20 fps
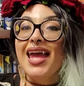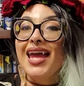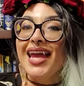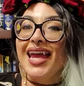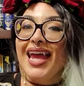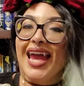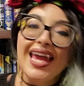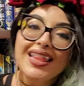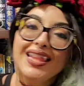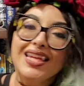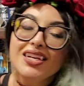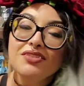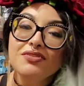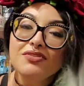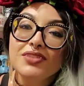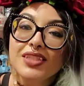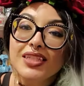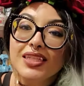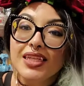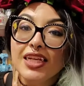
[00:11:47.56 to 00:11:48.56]
Hey
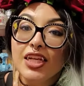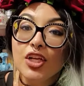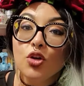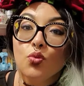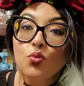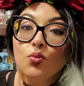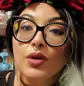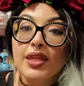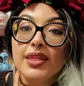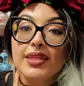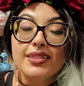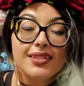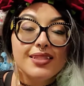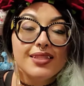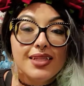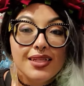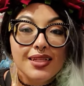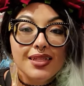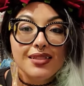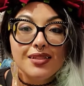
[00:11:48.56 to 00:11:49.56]
loves, here with
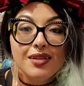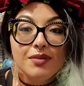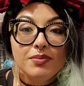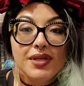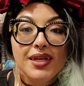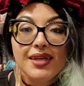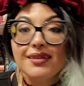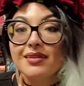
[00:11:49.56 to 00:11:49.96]
Sunday's update.